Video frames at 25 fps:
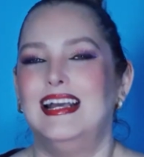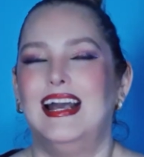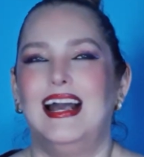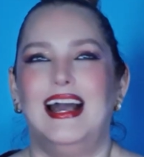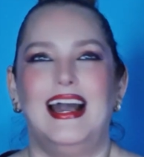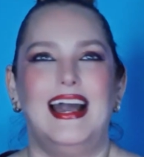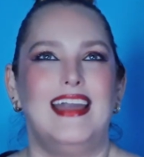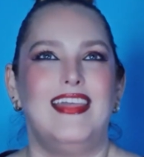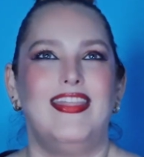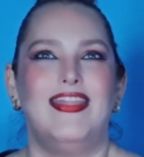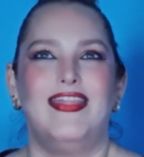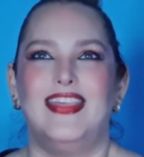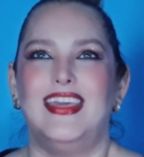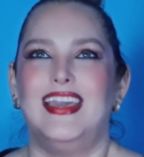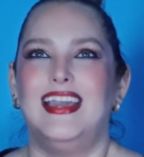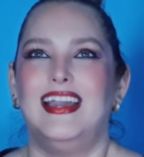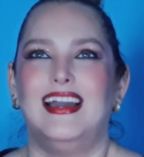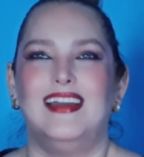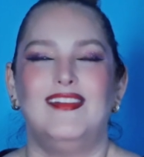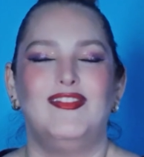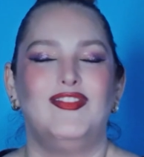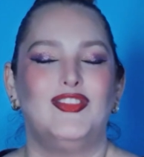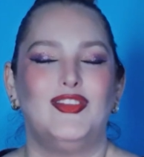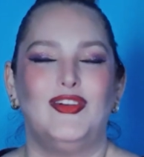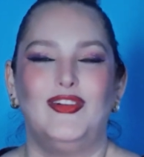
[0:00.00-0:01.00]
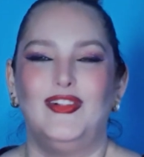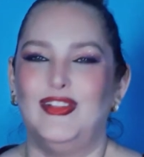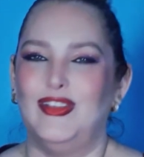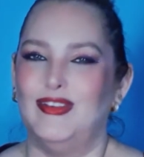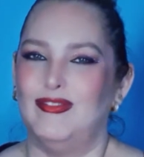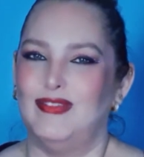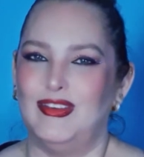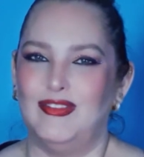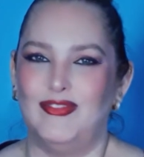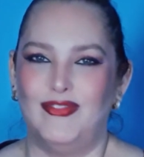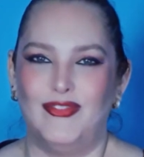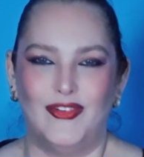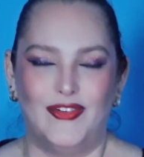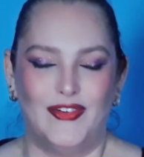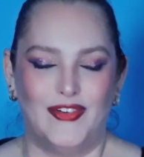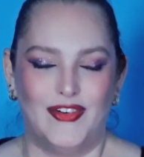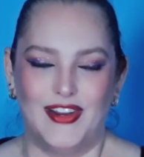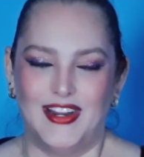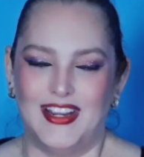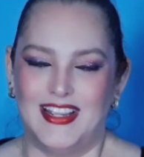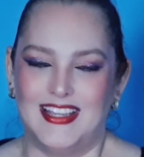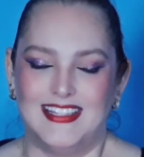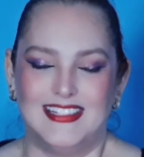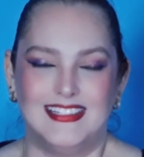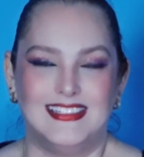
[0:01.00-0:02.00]
I think I've told you
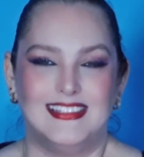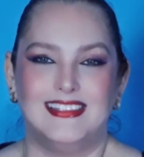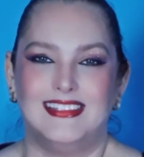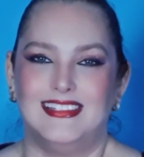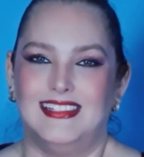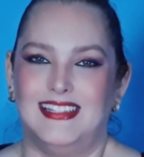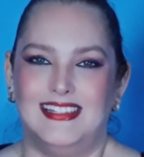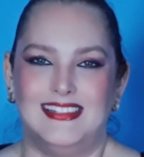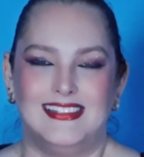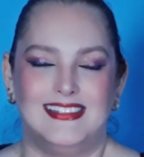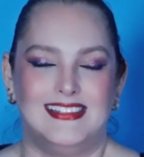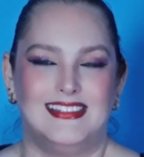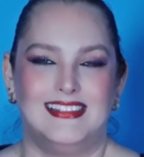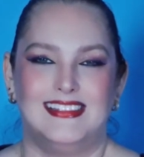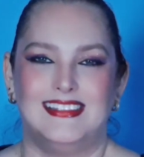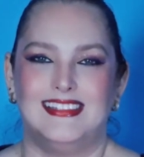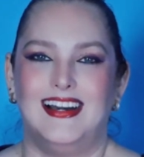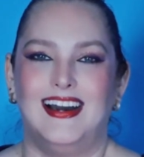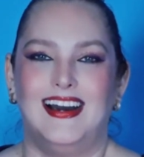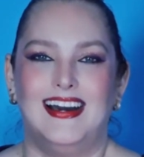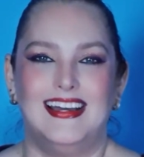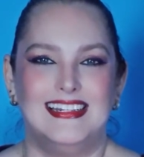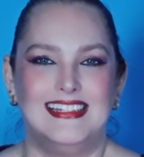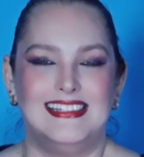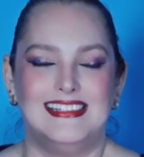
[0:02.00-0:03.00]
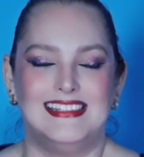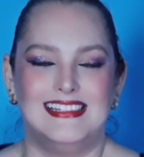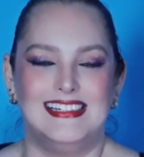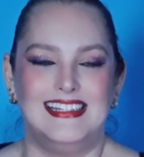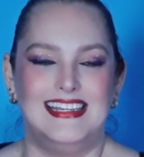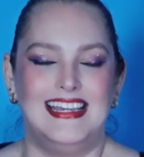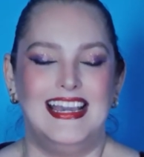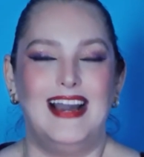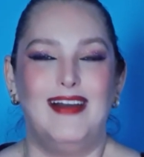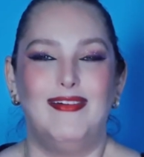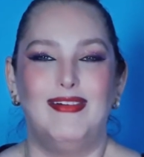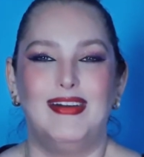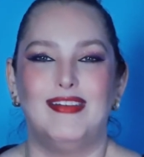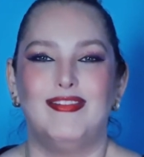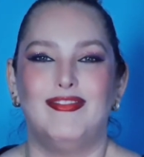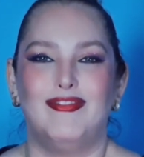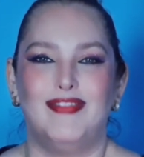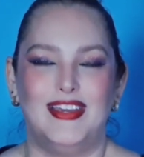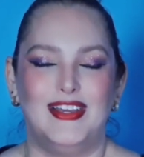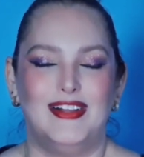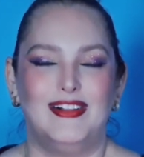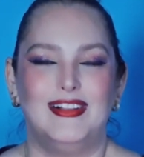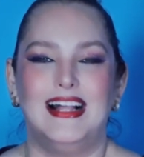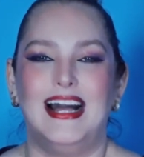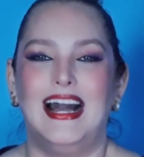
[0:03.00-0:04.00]
before because it's honestly how I
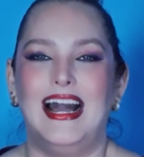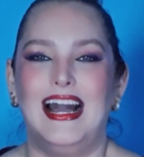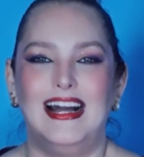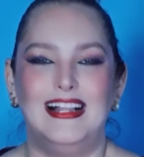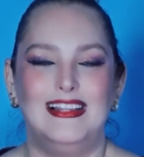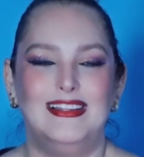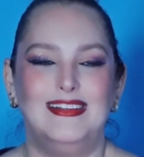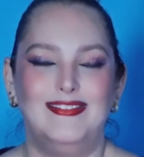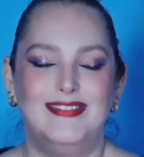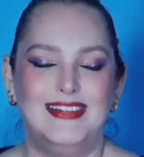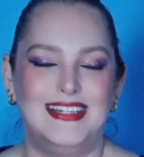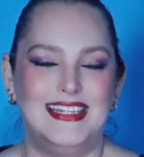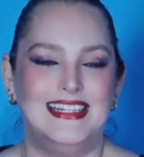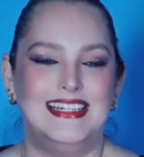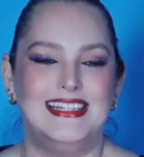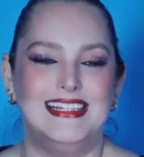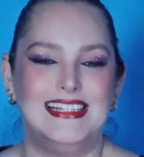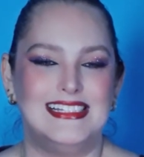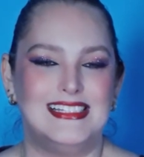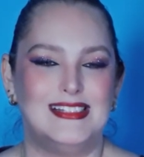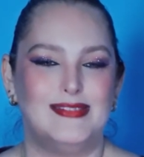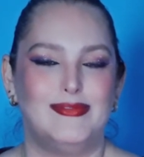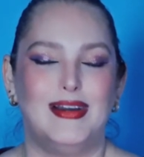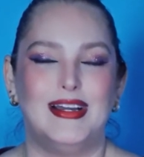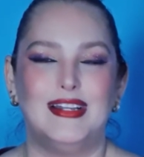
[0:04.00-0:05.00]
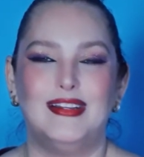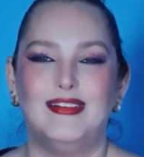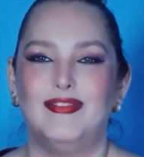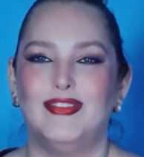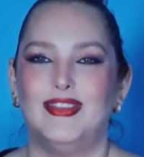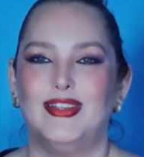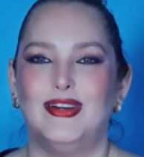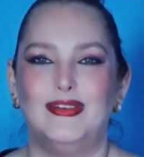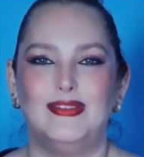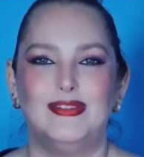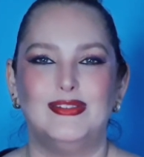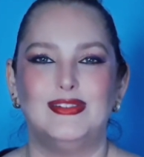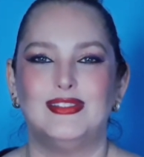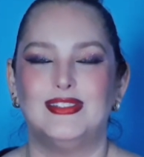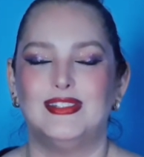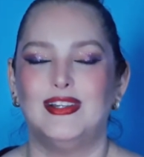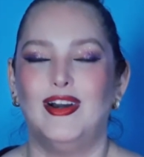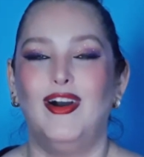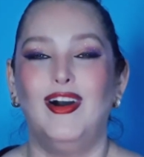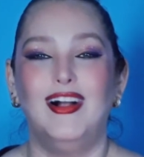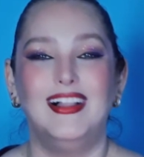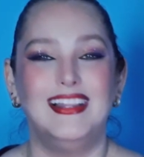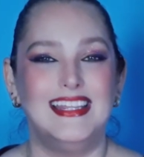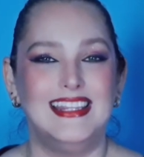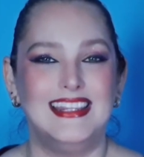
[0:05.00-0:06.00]
feel. Halloween is one of those
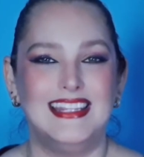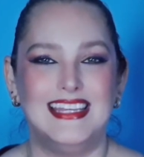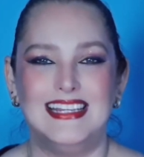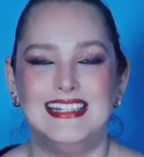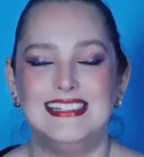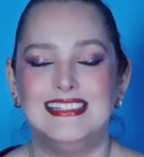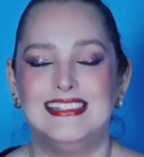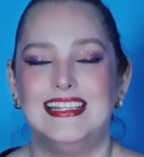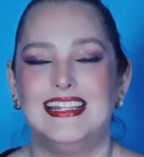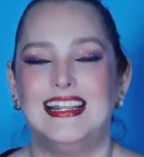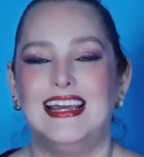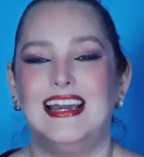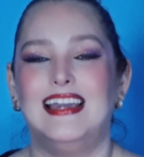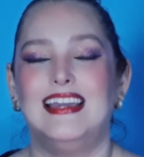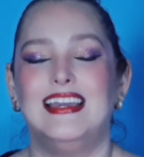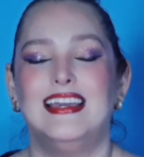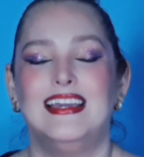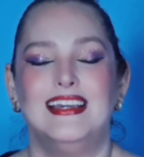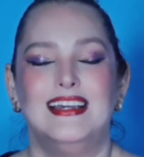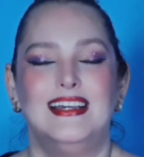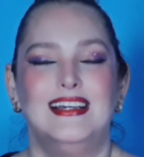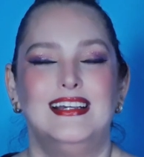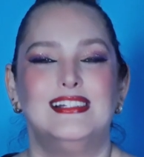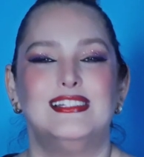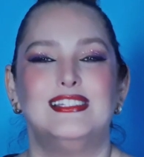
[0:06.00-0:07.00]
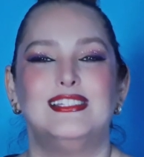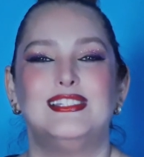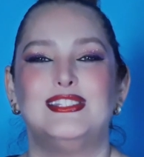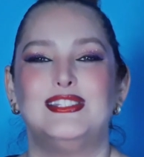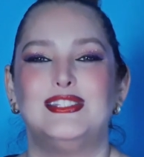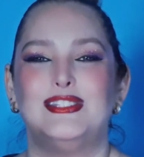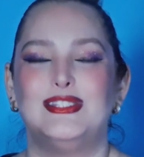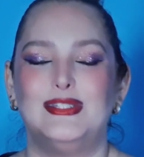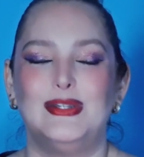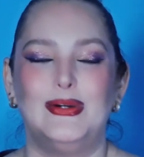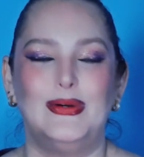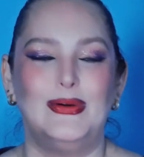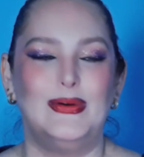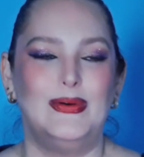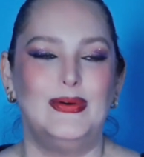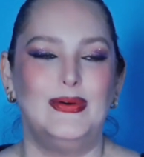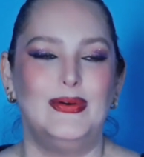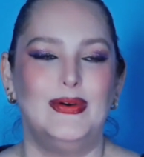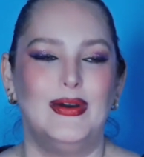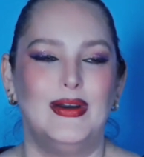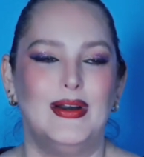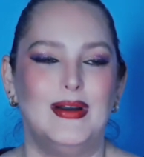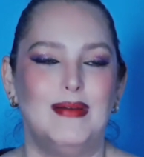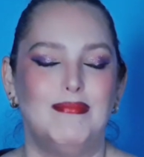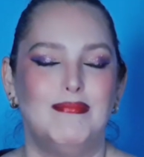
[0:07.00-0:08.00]
holidays that I
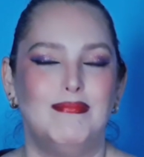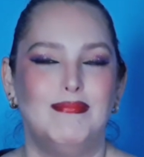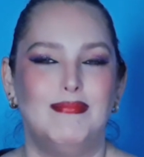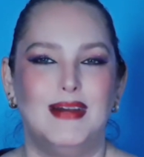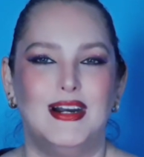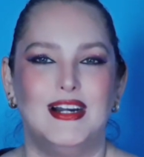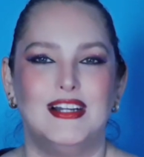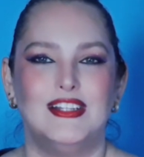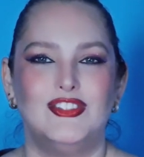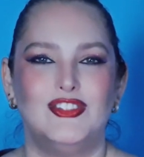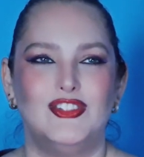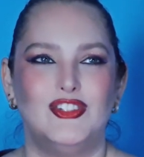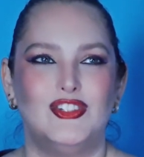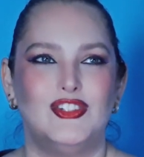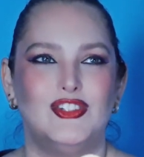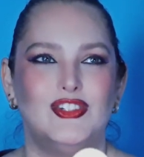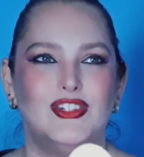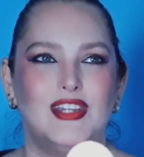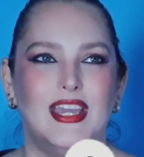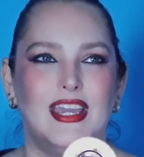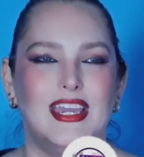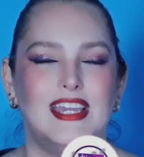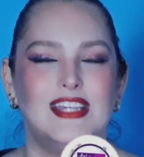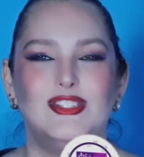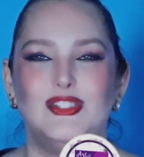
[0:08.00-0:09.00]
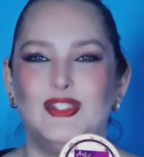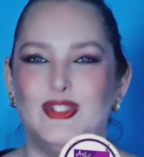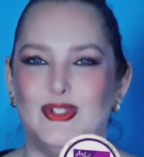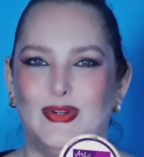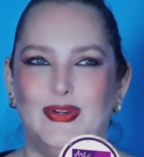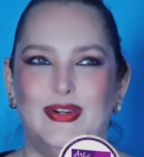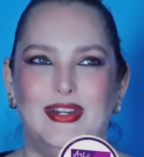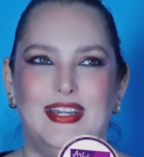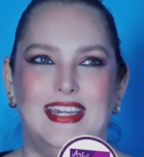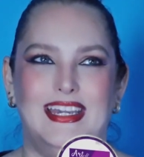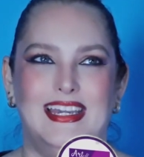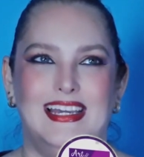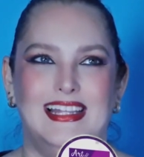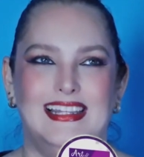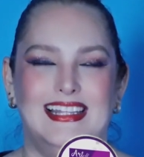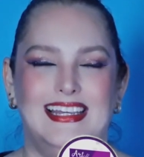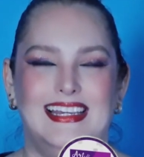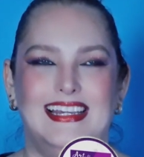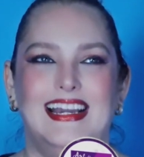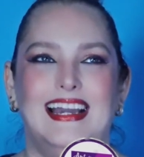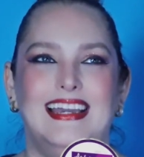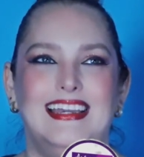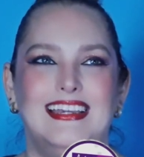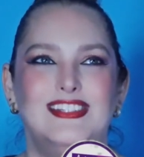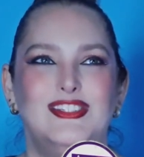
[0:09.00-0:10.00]
so much enjoy.
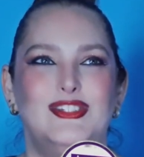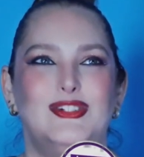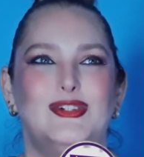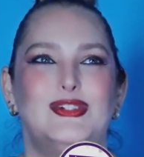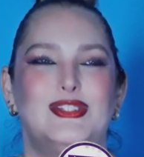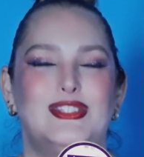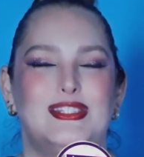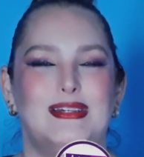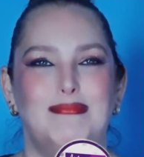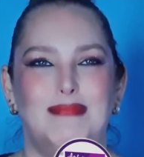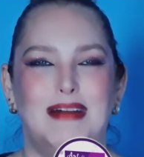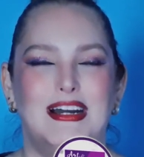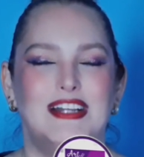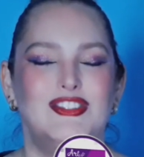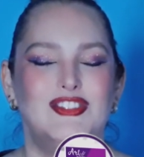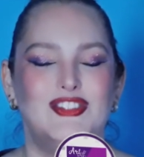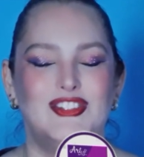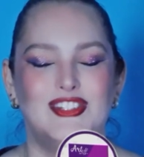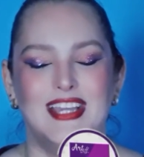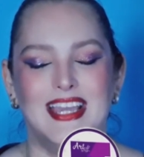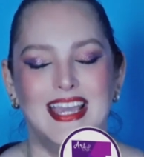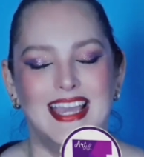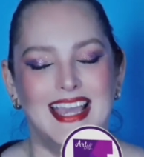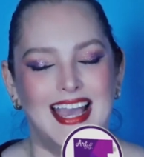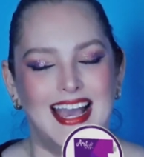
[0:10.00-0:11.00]
Like I enjoy so much.